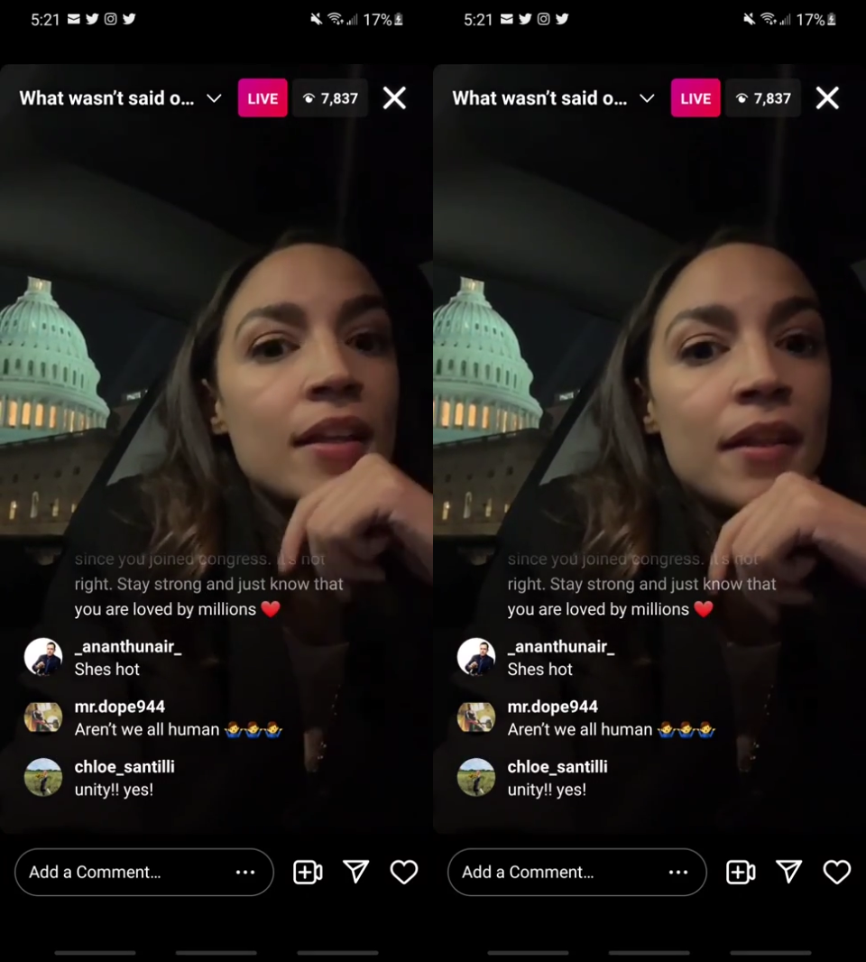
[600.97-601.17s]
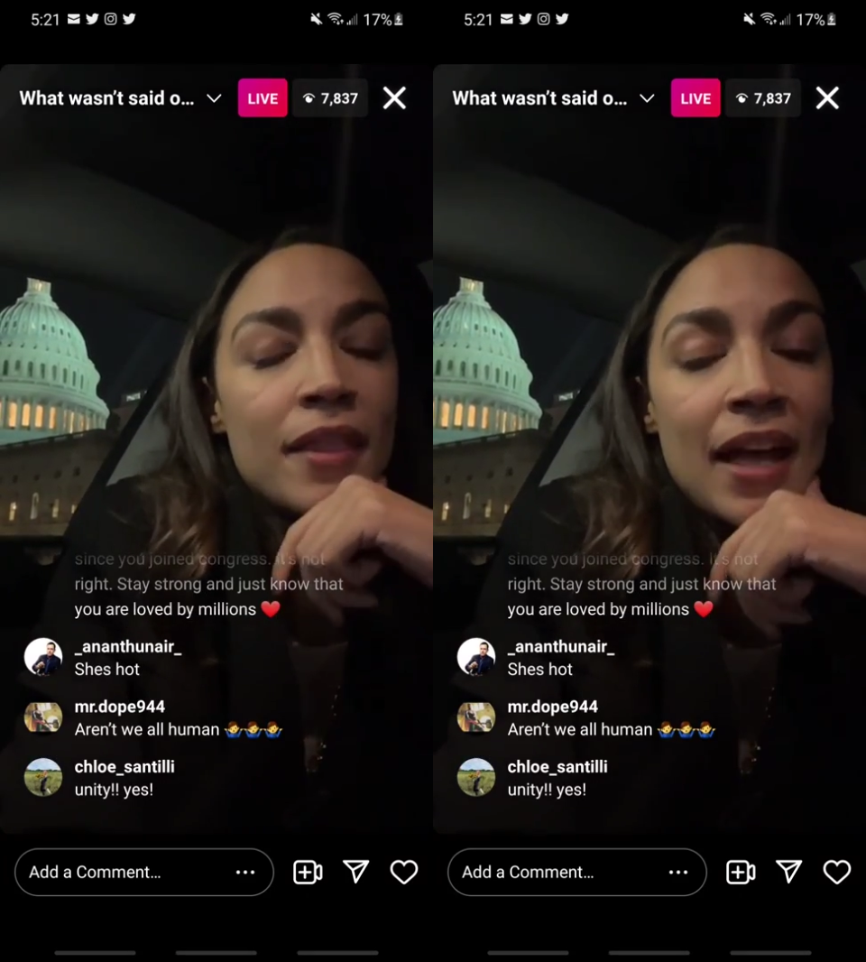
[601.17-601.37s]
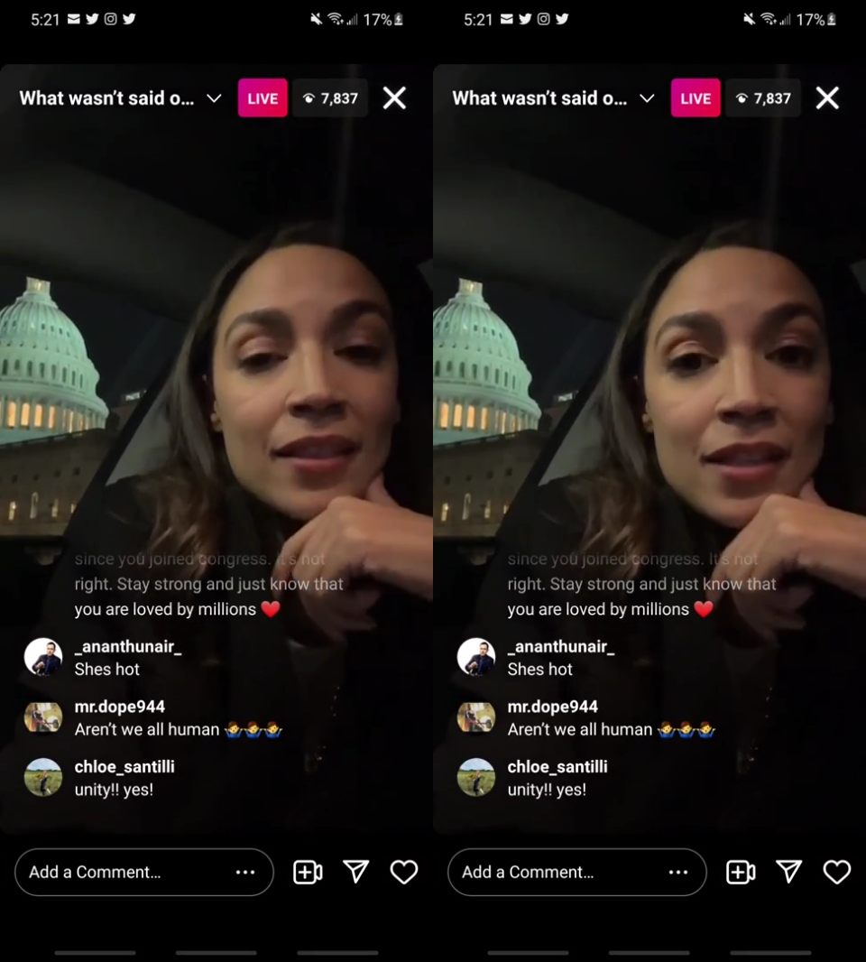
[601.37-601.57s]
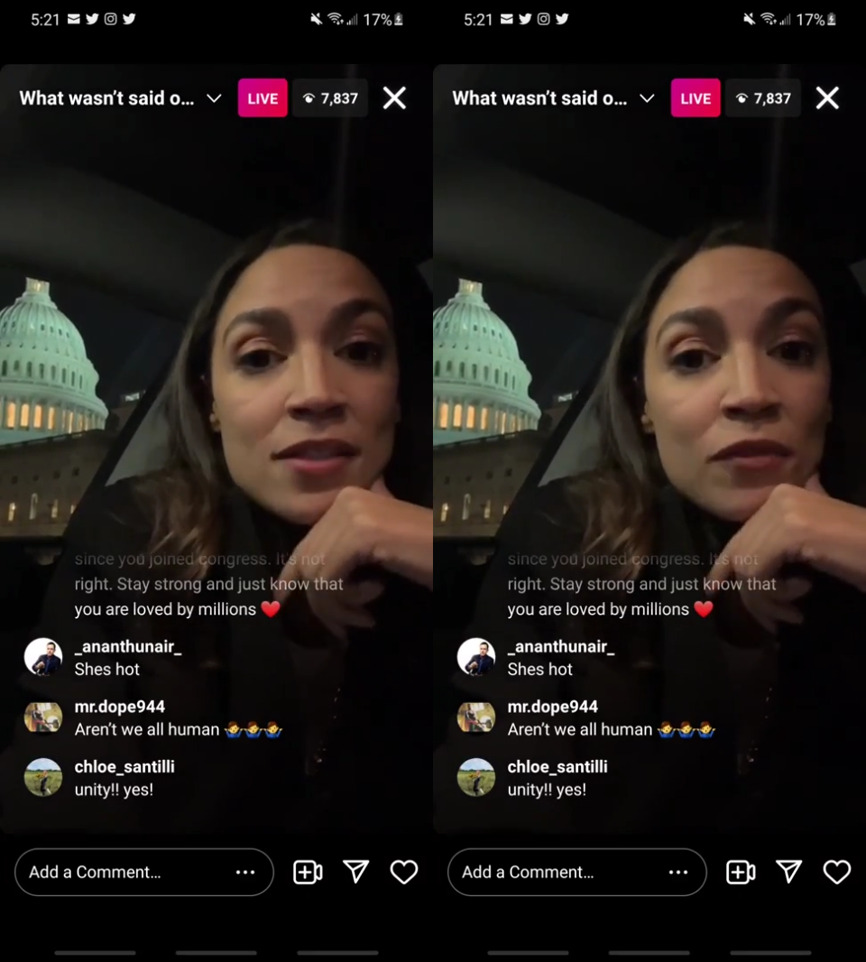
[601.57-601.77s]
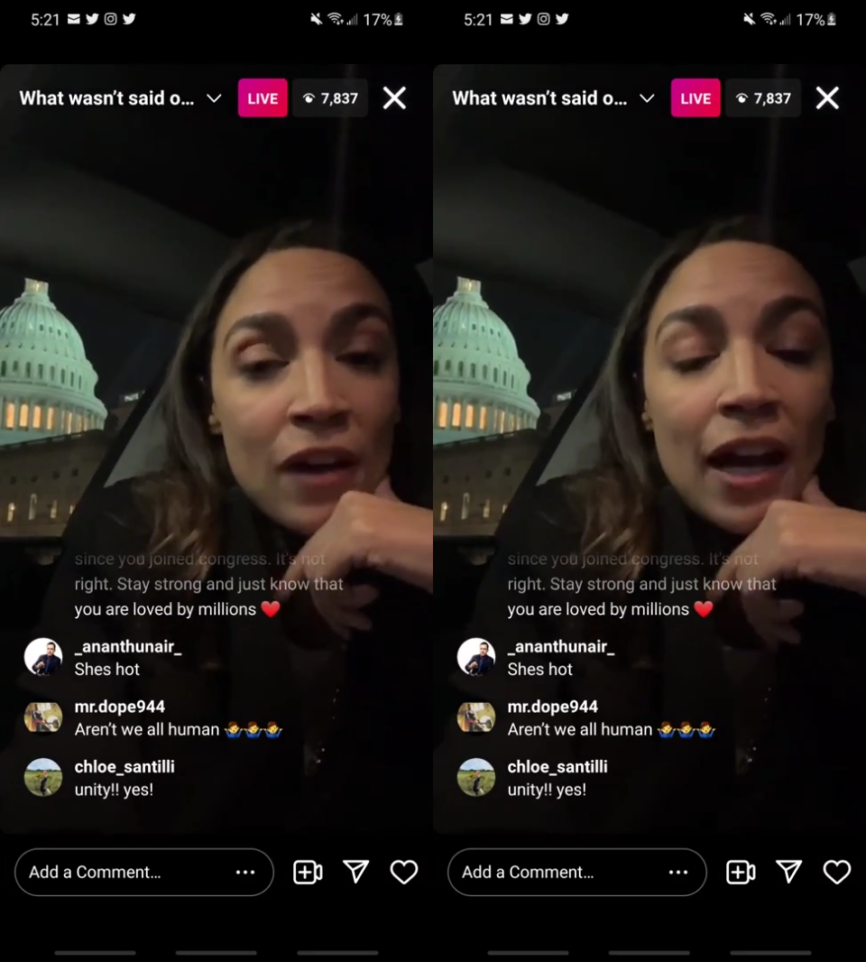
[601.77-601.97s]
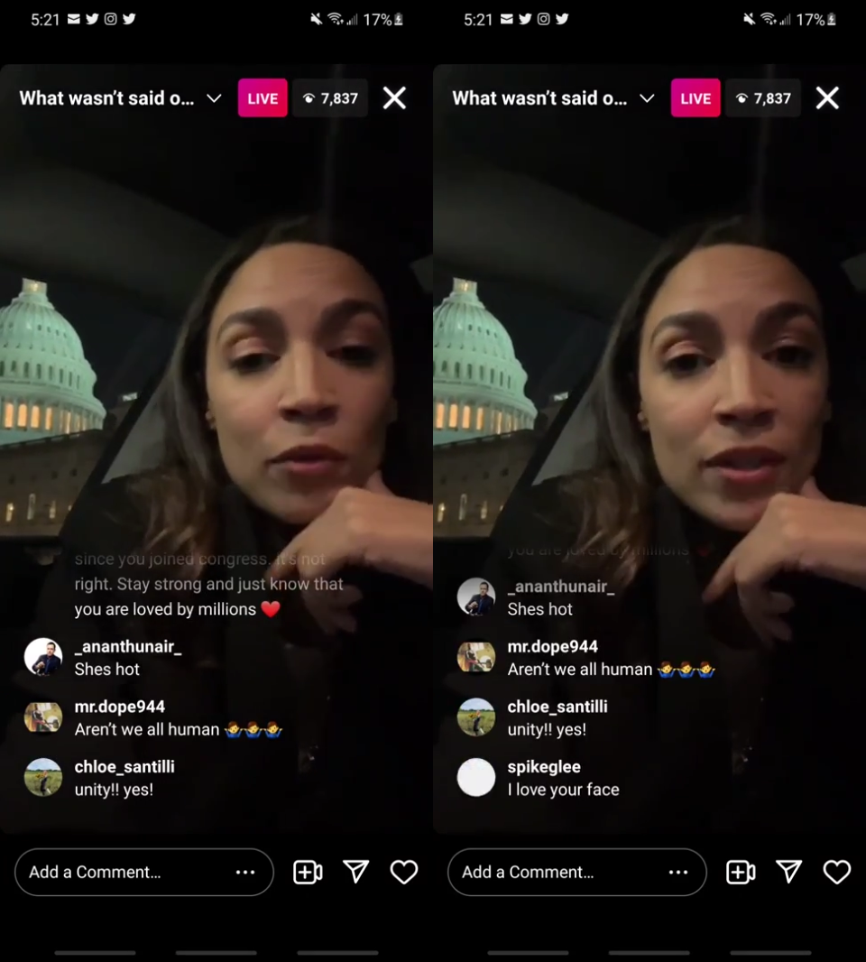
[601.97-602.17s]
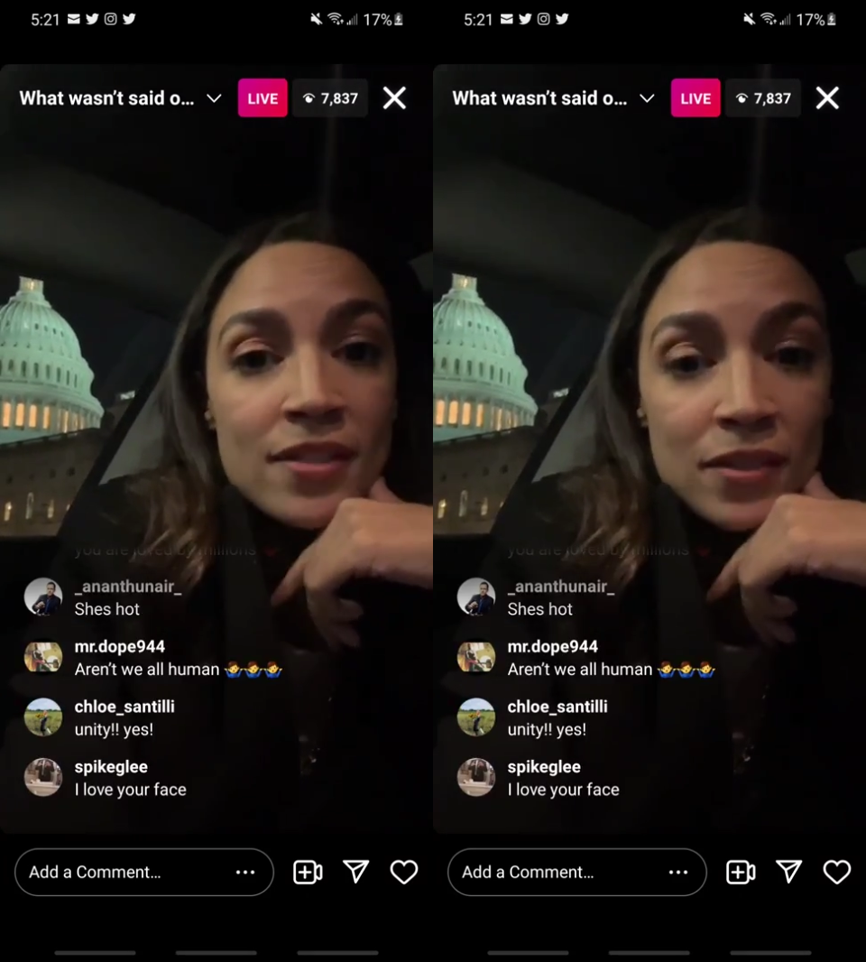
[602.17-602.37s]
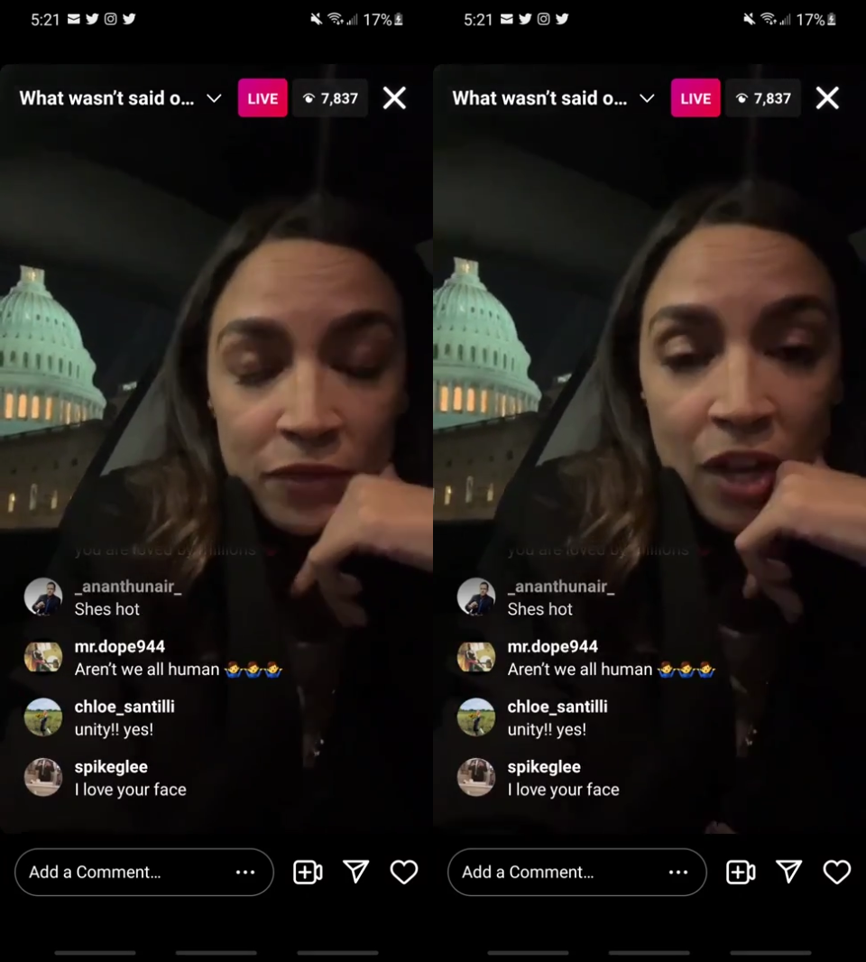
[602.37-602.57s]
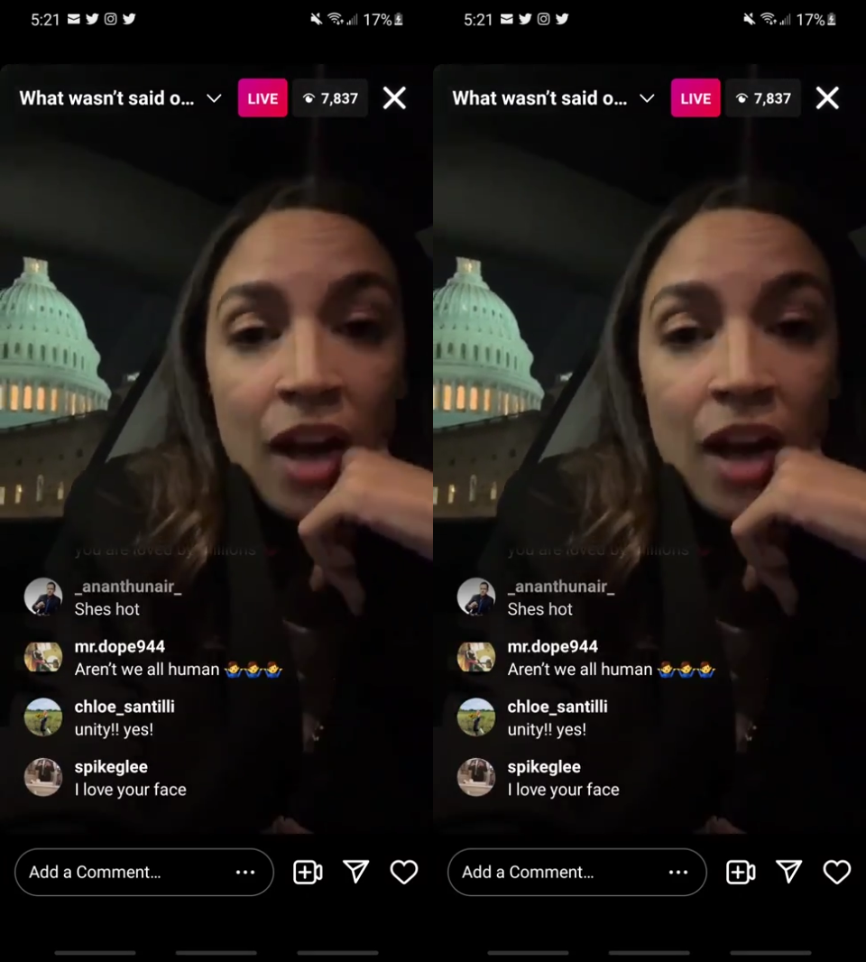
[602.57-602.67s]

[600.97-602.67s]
that this virus of